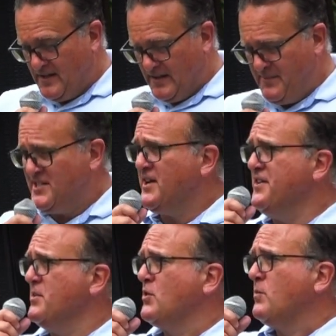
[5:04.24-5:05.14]
Let me
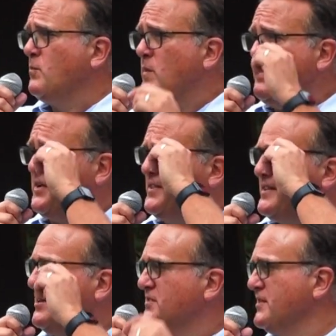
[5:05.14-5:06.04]
tell you about the
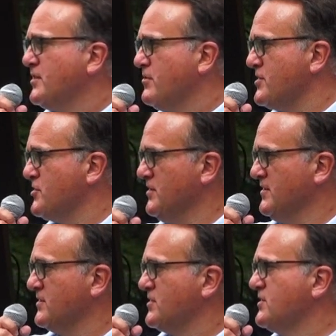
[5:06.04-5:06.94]
Celtic
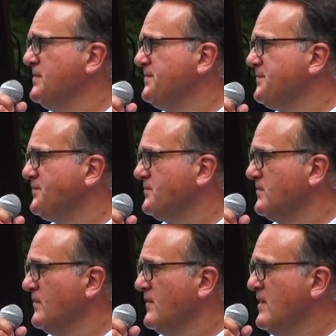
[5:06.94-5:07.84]
Christians.
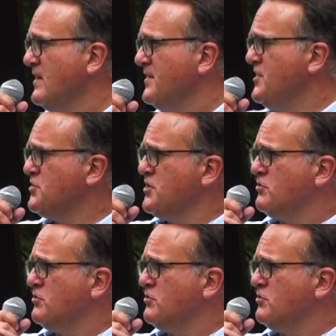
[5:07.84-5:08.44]
These are the